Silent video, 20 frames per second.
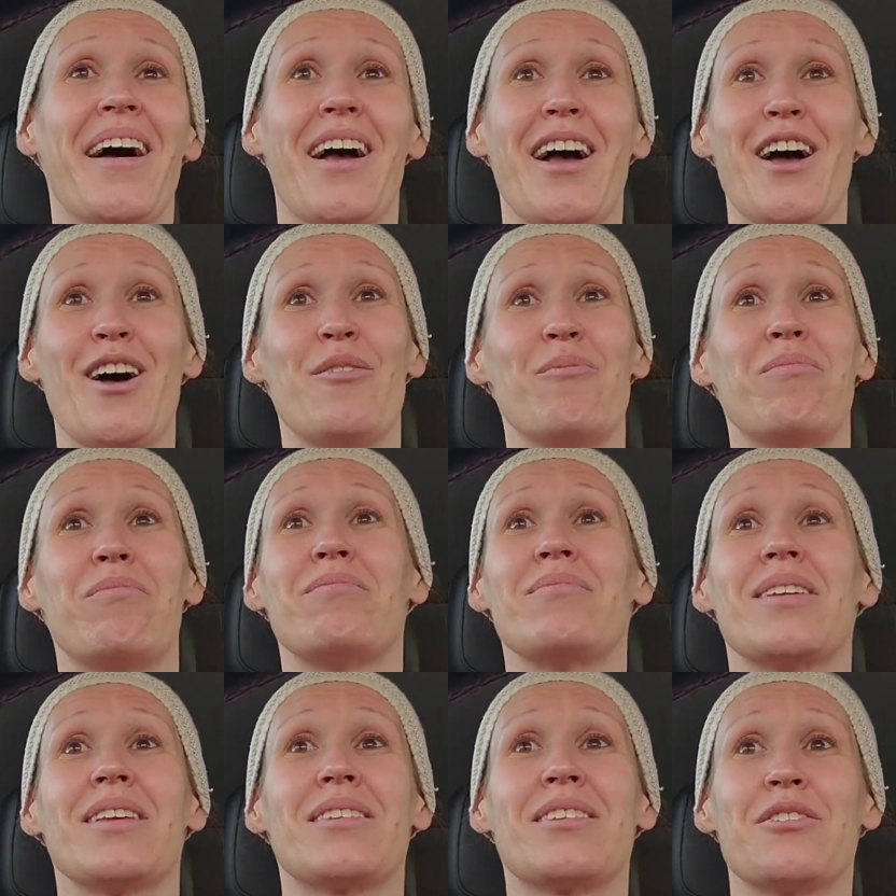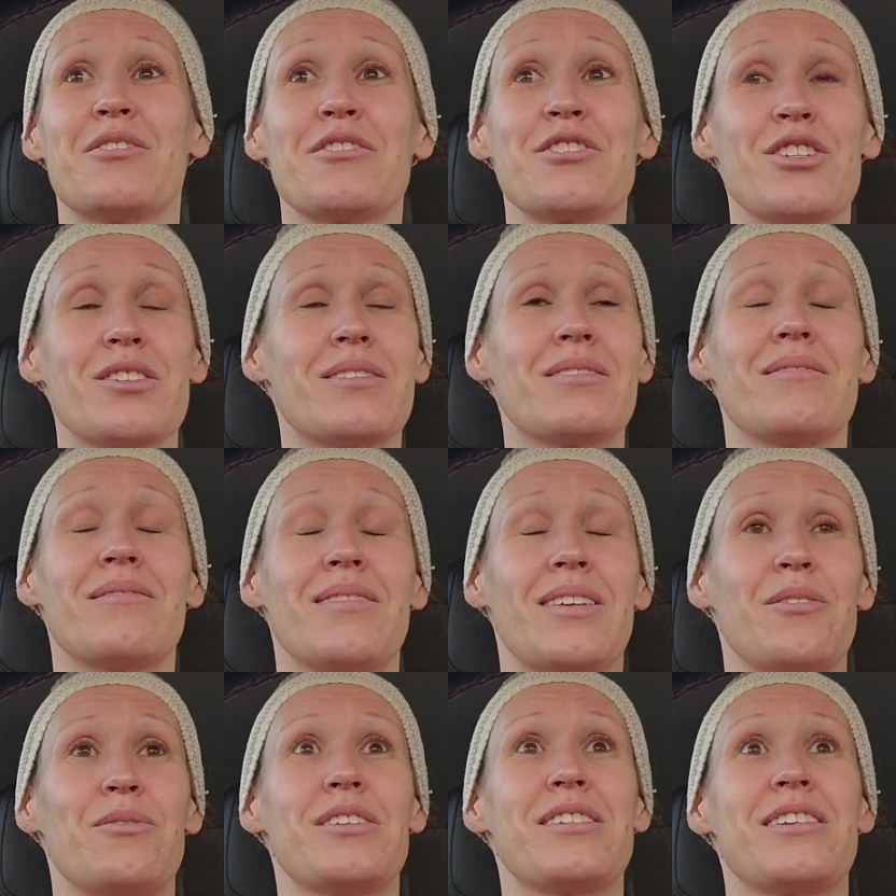Um, so it was just,
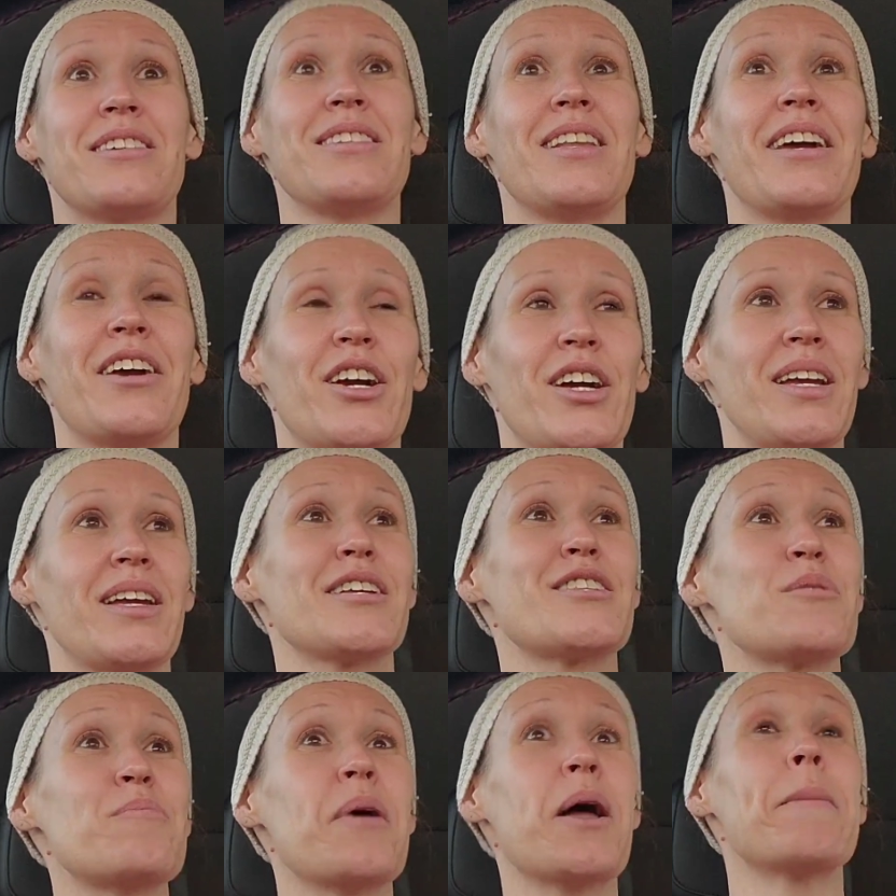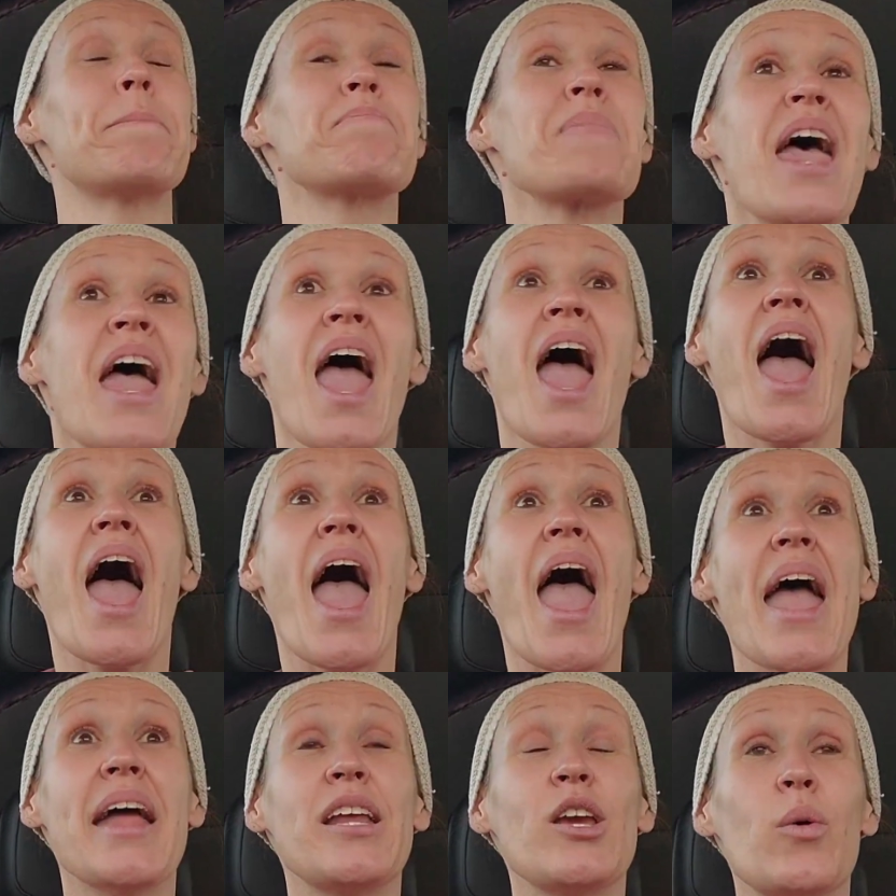it was hilarious. But,
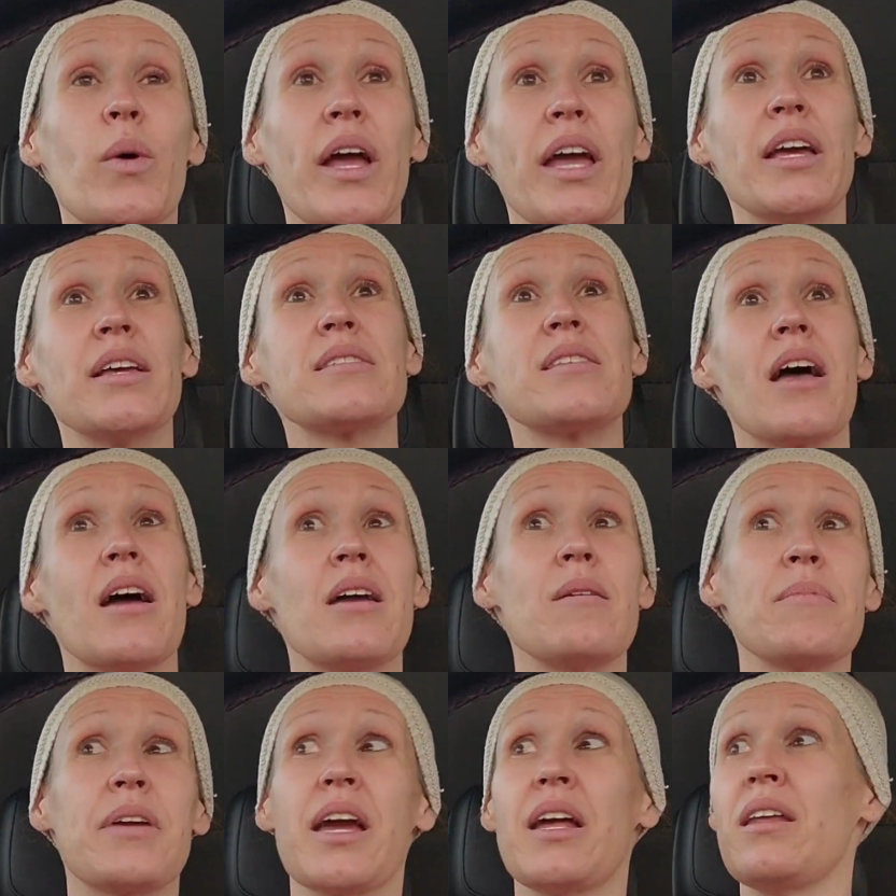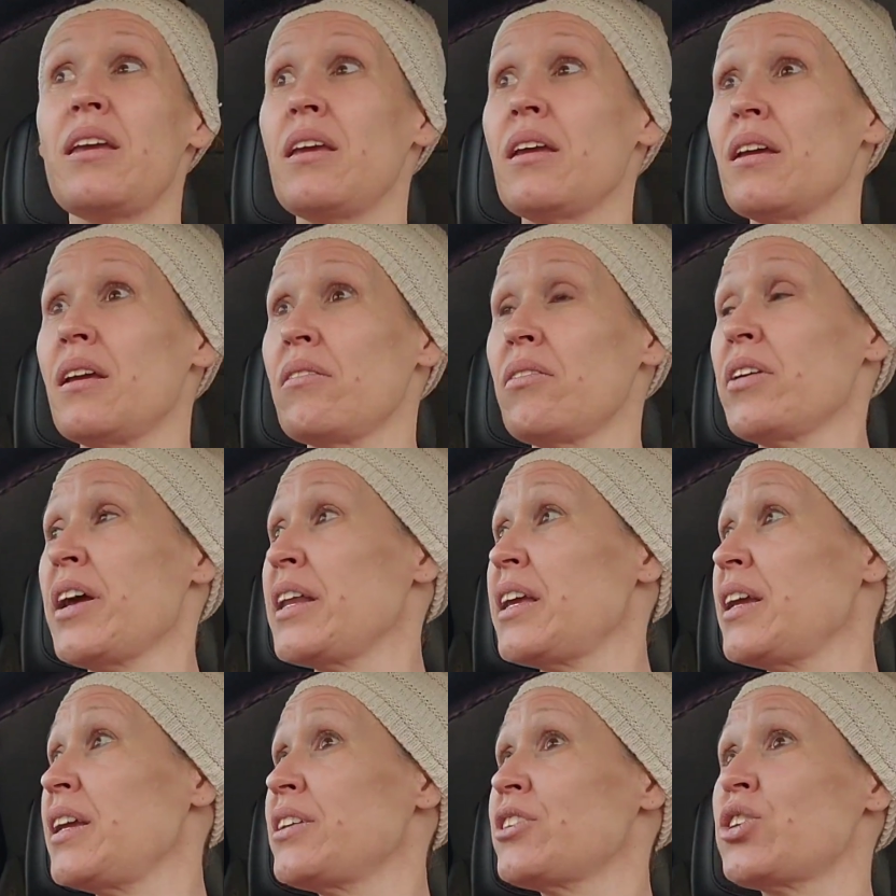anyways, I'm getting
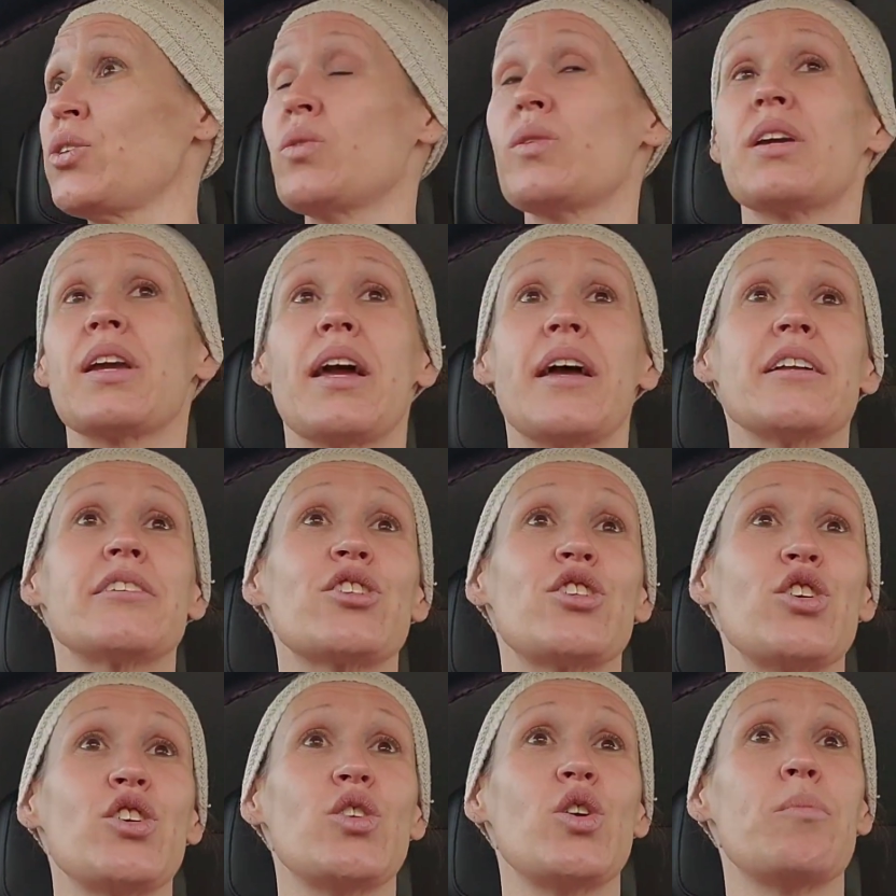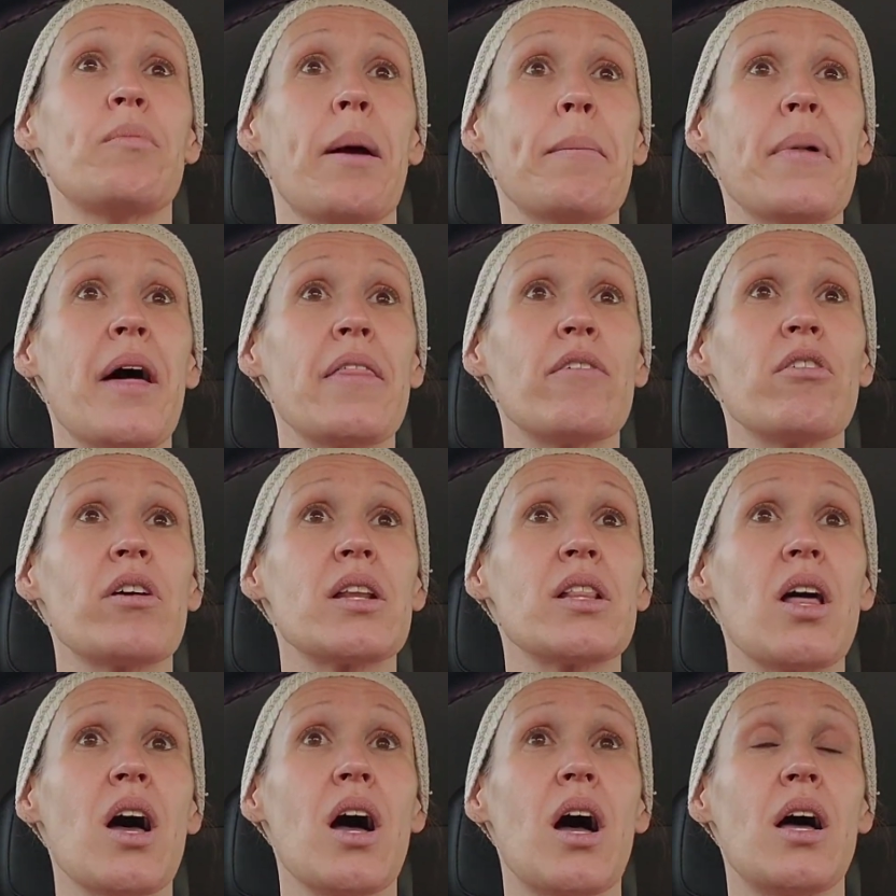ready to get to my
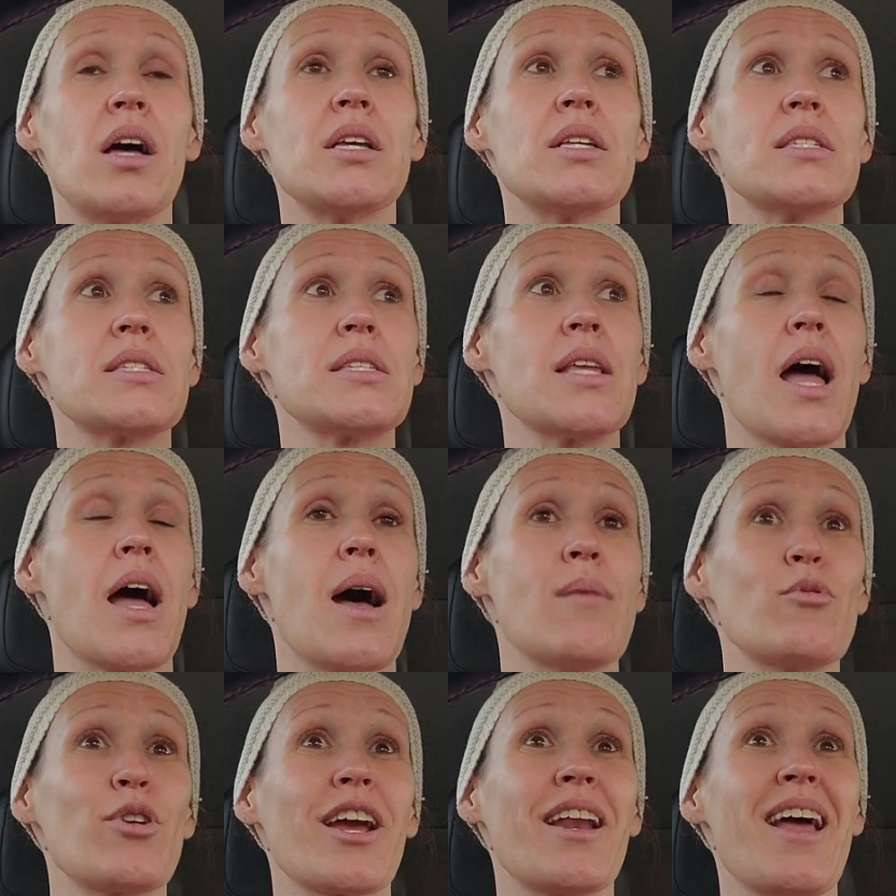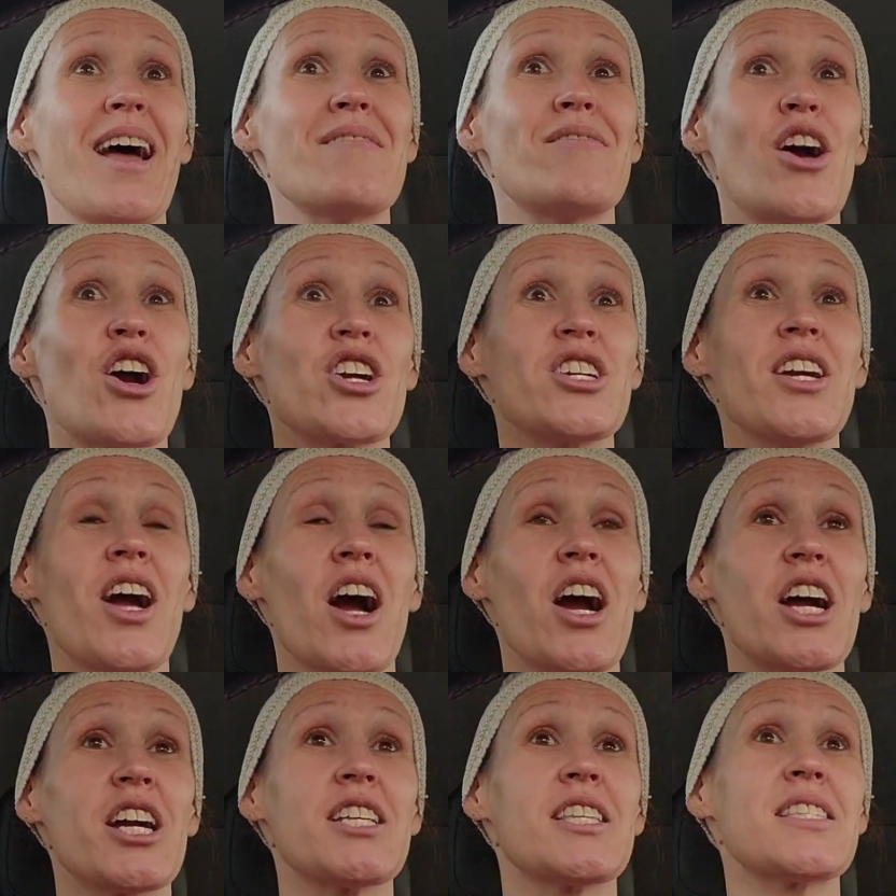mother-in-law's. Um, we're going to have our
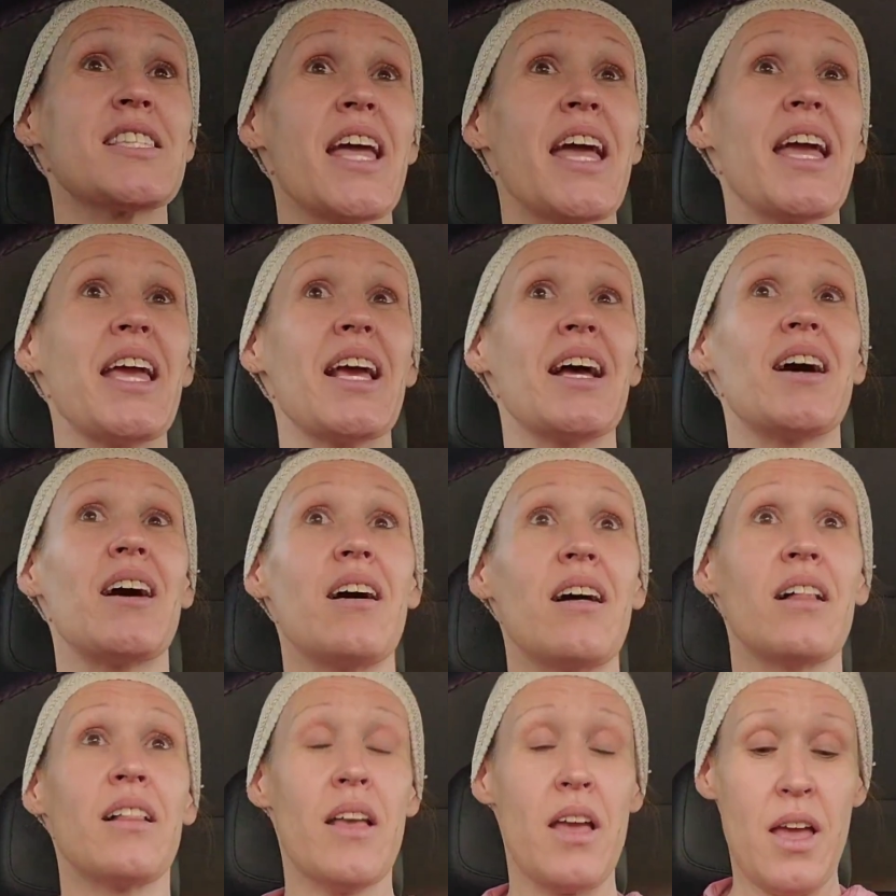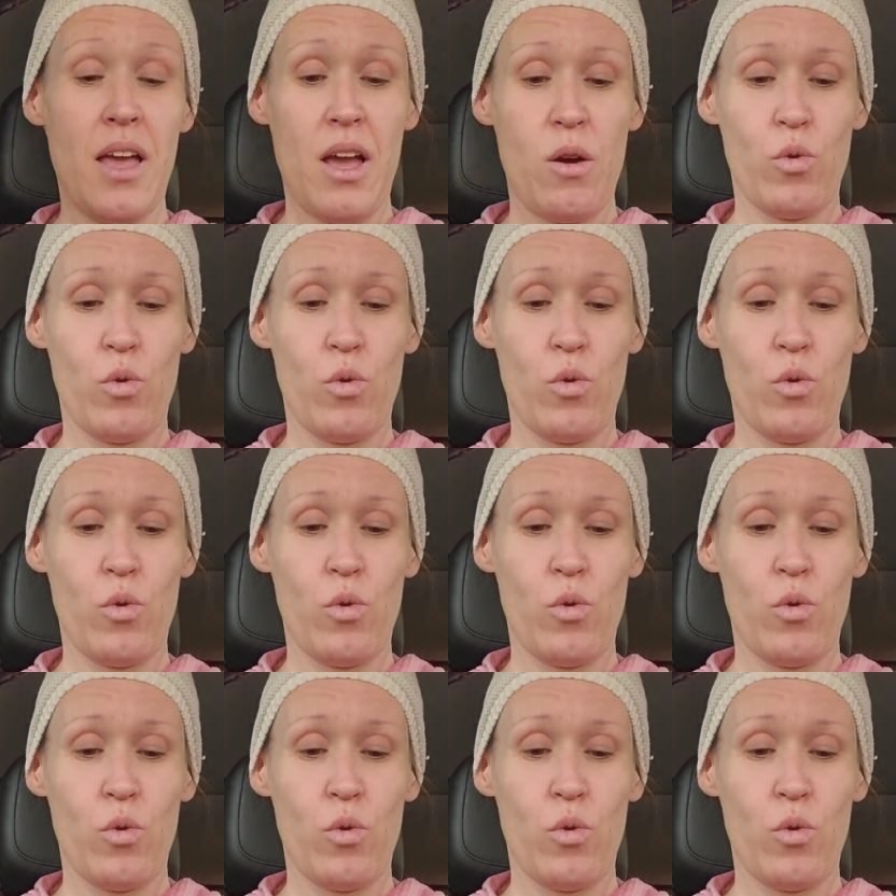yard sale.